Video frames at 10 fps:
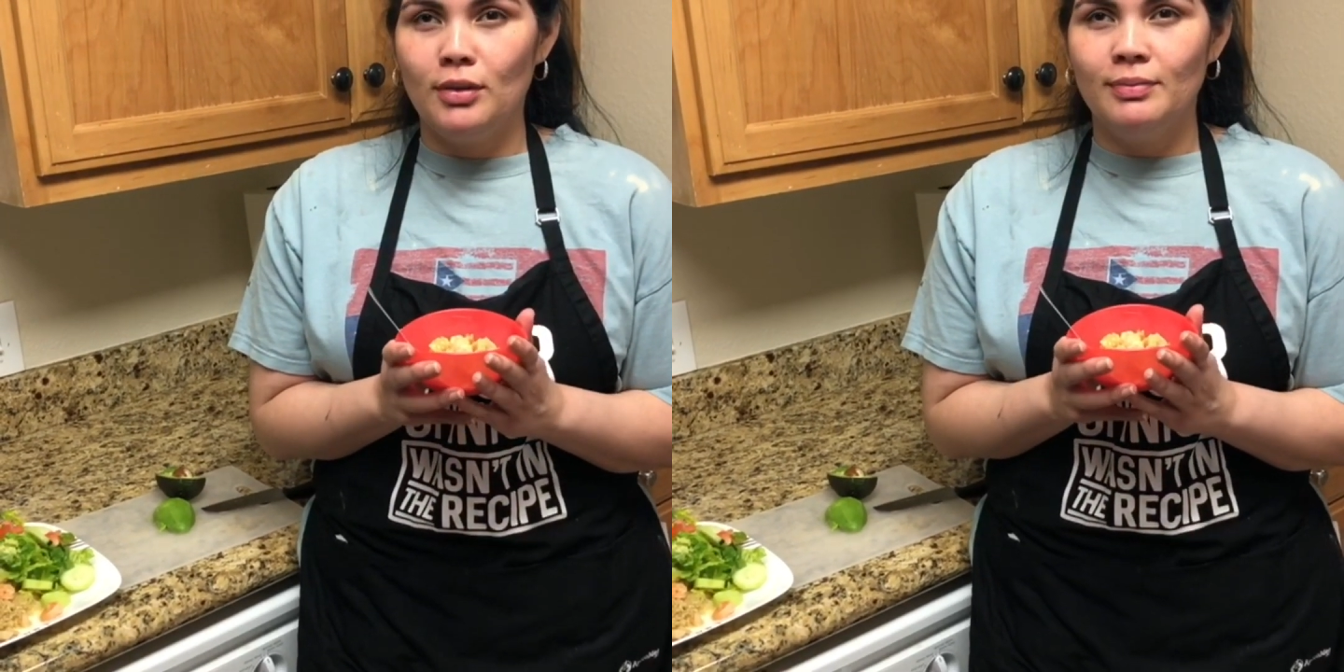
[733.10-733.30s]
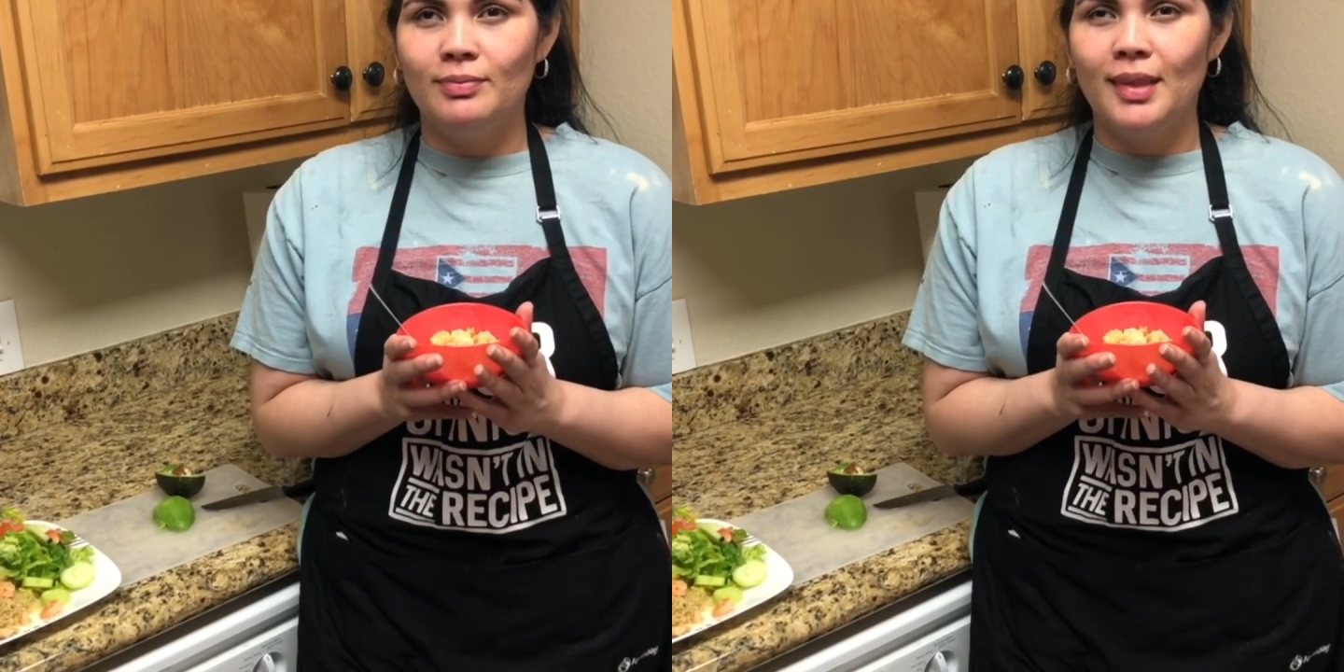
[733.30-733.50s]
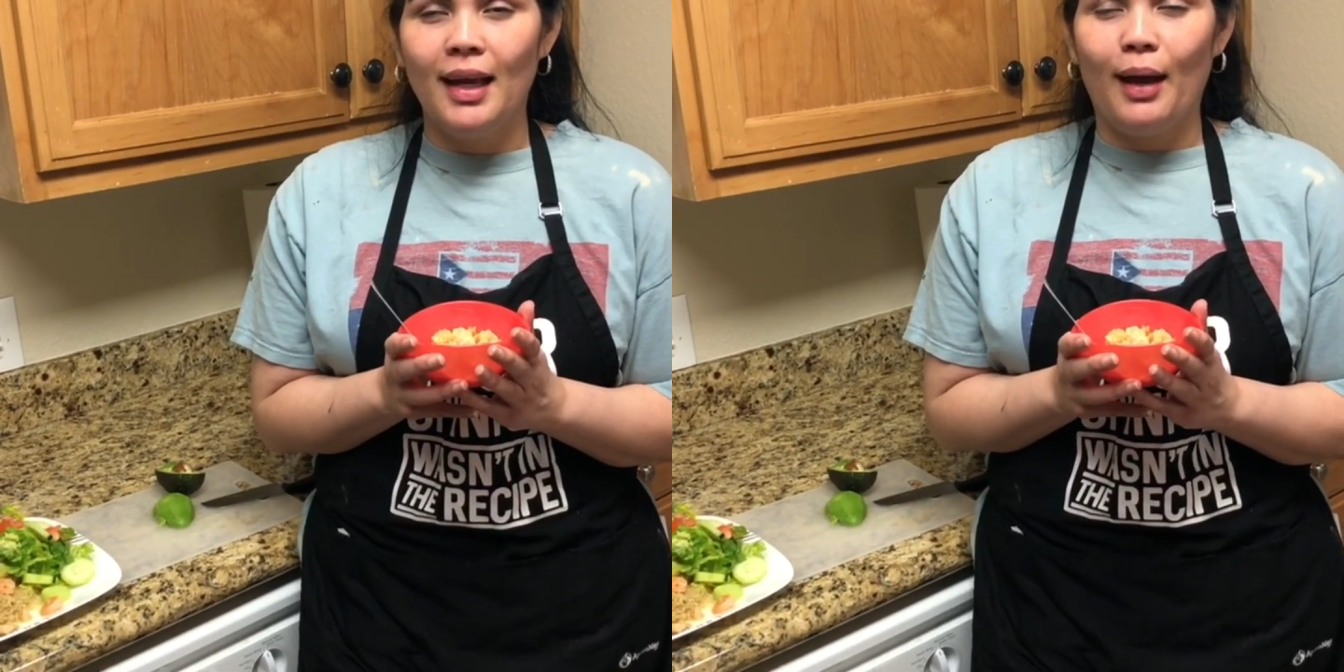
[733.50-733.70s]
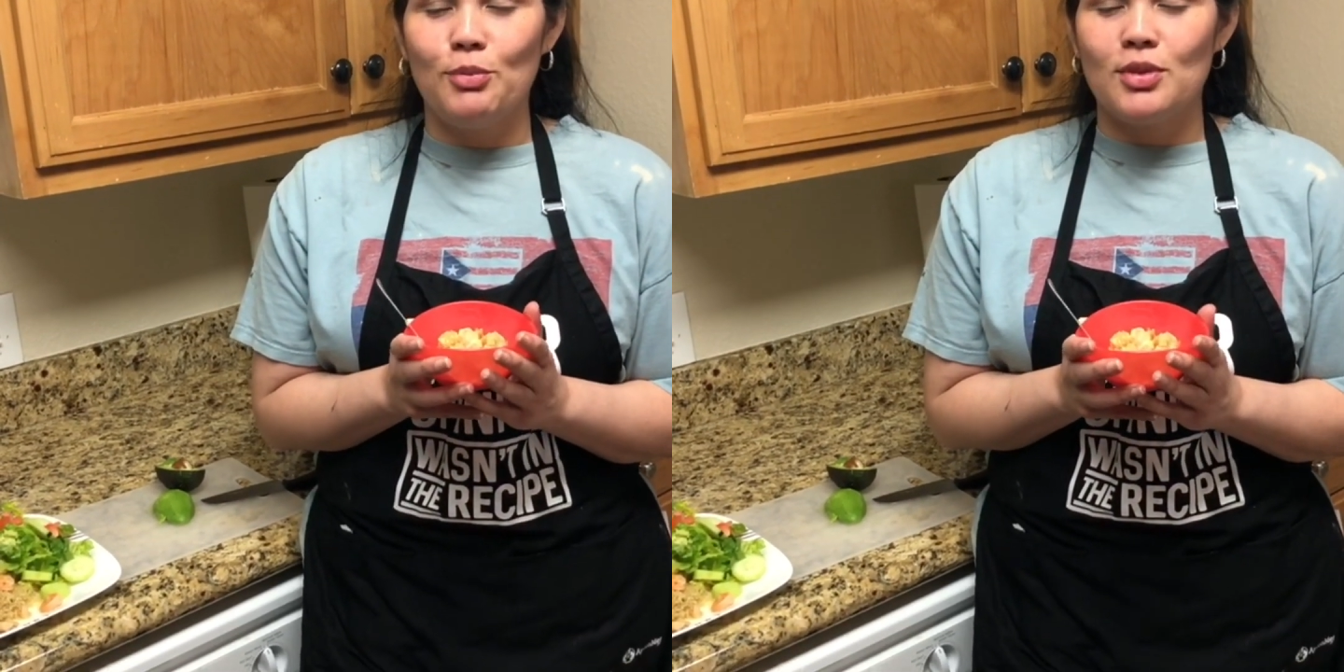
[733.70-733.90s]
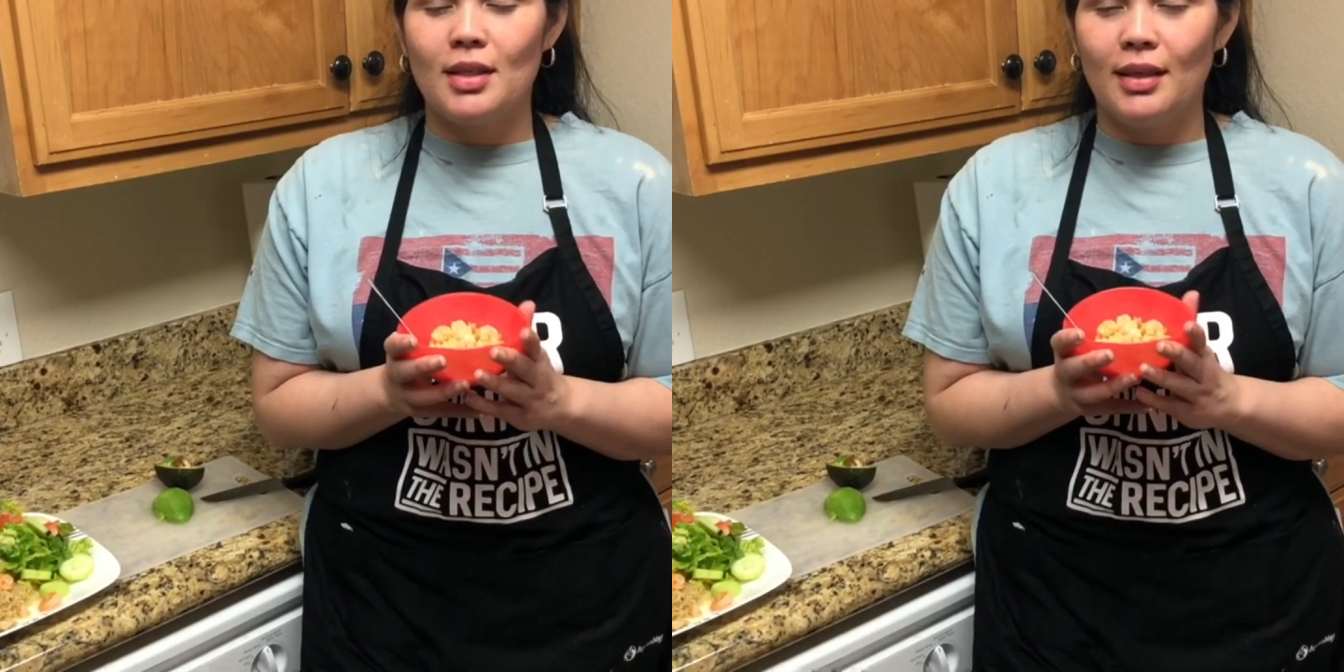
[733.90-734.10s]
I'm
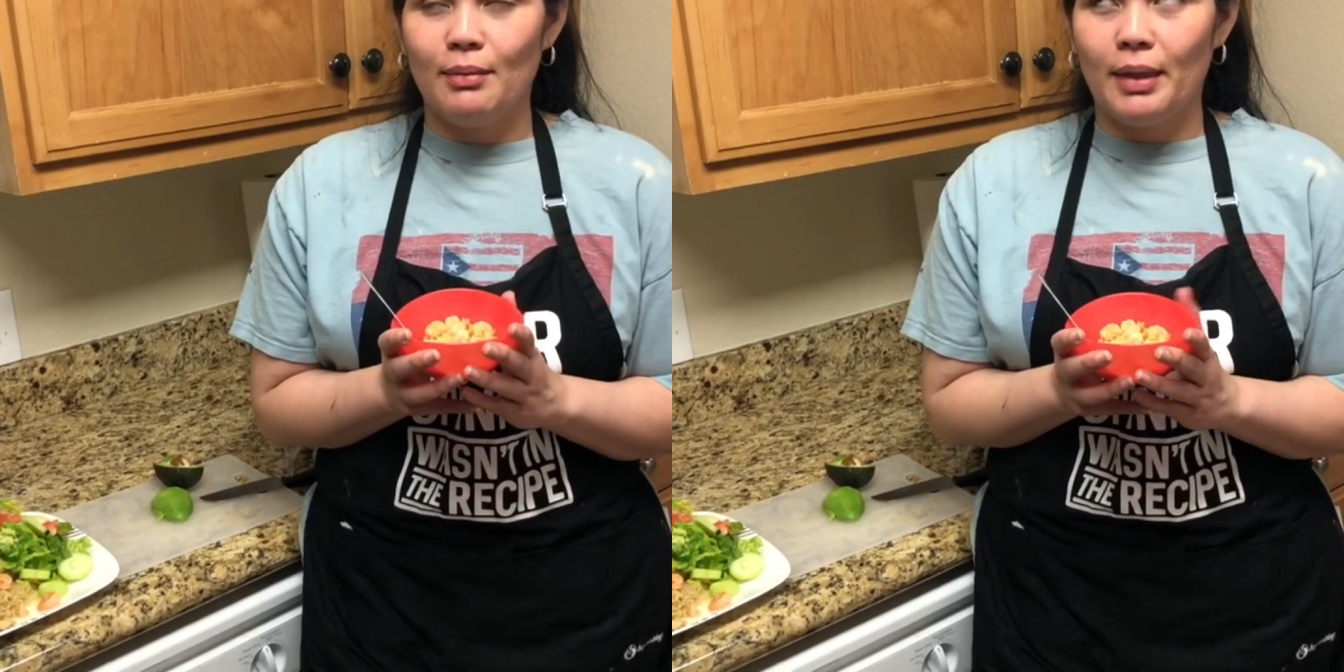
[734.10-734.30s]
just kidding.